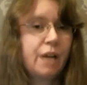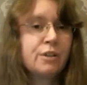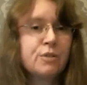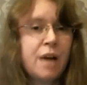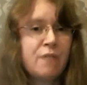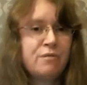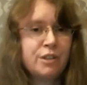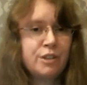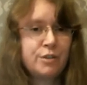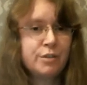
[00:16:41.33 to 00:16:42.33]
I do
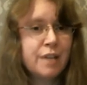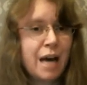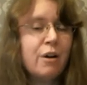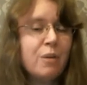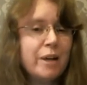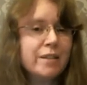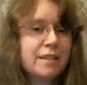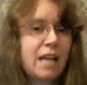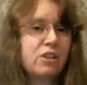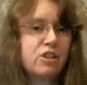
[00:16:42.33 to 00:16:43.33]
have 1 or 2 now in my
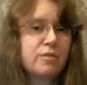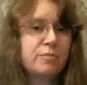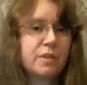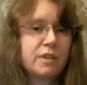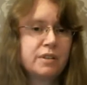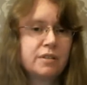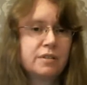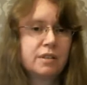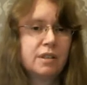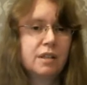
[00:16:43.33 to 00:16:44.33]
stash,
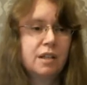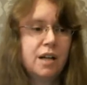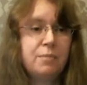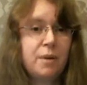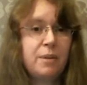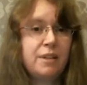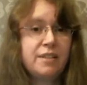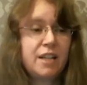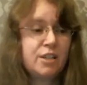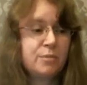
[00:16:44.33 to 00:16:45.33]
but I'll probably
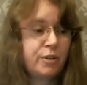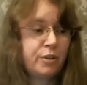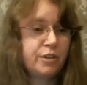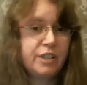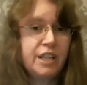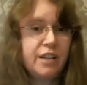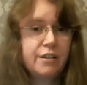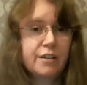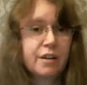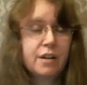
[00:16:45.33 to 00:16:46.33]
stitch them through the
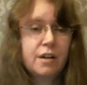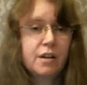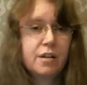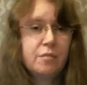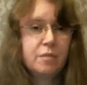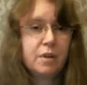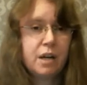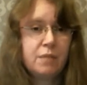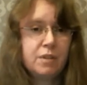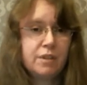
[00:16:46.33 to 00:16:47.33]
year,
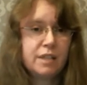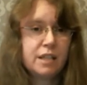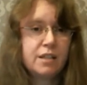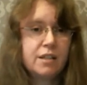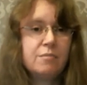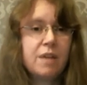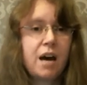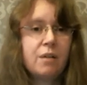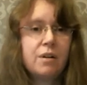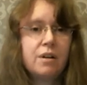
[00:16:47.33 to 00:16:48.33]
but I'm not stitching them
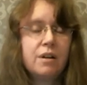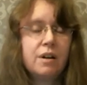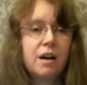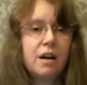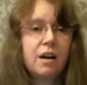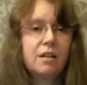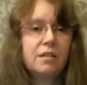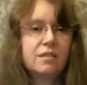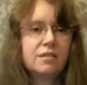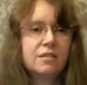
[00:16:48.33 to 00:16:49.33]
now,
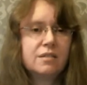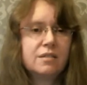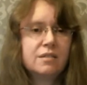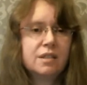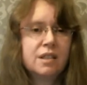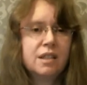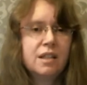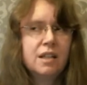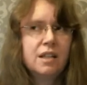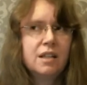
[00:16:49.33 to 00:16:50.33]
and
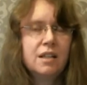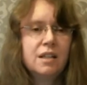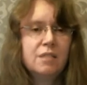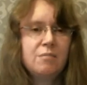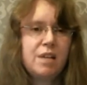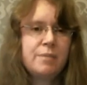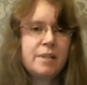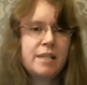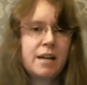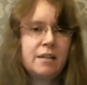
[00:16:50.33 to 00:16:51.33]
it
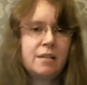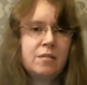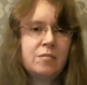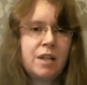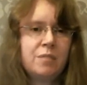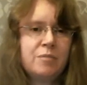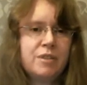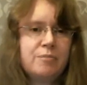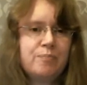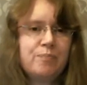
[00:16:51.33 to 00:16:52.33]
makes me sad
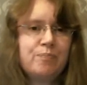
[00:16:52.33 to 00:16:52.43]
sometimes.